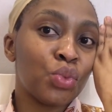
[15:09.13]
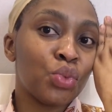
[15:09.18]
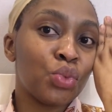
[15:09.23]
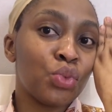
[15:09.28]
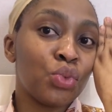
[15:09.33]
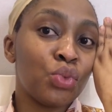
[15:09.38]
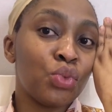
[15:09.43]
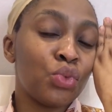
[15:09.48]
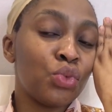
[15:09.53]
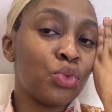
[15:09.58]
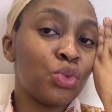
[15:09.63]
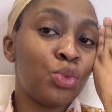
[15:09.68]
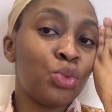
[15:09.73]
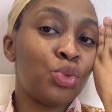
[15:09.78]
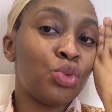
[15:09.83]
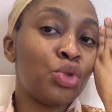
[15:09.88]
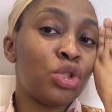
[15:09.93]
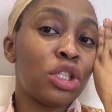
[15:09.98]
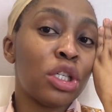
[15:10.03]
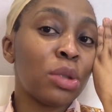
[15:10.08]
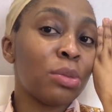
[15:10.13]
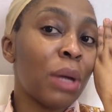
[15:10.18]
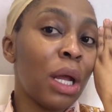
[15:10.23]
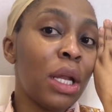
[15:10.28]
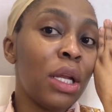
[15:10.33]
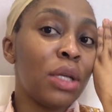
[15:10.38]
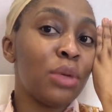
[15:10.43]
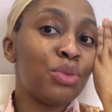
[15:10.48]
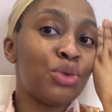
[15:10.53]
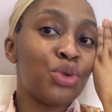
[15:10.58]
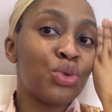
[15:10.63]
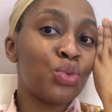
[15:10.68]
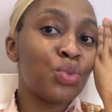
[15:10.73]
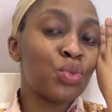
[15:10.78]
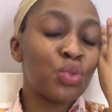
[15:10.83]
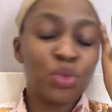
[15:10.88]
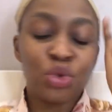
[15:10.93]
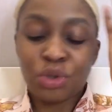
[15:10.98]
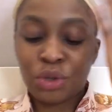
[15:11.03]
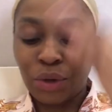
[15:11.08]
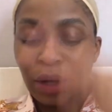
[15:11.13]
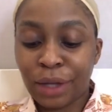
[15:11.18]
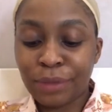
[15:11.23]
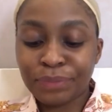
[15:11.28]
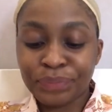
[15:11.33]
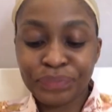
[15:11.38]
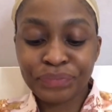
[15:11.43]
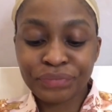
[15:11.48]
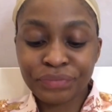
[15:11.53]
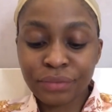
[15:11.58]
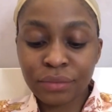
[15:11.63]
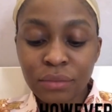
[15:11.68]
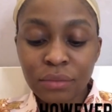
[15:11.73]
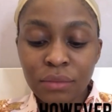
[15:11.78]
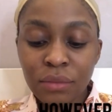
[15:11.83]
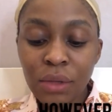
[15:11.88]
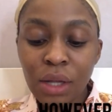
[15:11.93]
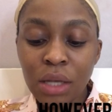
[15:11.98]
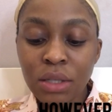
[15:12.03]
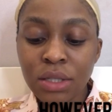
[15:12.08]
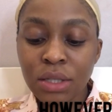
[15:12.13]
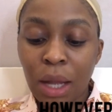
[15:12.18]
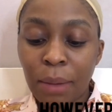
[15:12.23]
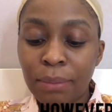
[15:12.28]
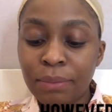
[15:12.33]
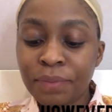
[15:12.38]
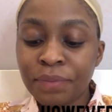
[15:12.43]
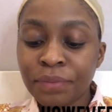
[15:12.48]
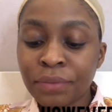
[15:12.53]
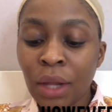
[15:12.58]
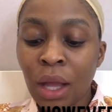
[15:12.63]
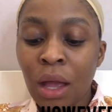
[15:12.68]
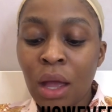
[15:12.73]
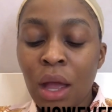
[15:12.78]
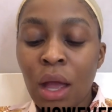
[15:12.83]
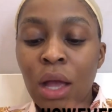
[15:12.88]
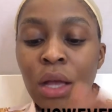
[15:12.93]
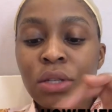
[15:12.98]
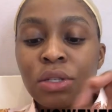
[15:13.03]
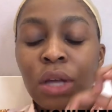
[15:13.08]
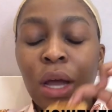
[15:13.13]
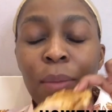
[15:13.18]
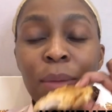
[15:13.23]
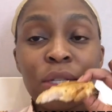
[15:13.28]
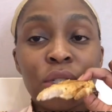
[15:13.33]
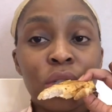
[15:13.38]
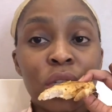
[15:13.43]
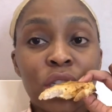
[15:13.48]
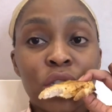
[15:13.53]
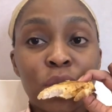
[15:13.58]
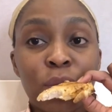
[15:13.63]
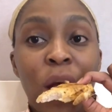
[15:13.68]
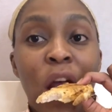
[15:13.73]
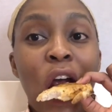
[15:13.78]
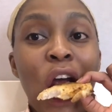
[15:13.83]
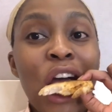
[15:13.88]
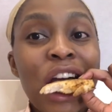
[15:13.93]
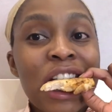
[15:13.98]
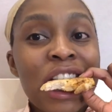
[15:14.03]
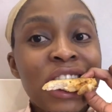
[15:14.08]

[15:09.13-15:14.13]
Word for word: -hmm. And my lips. Mm -hmm. Okay, stop. So I'm gonna do this tomorrow.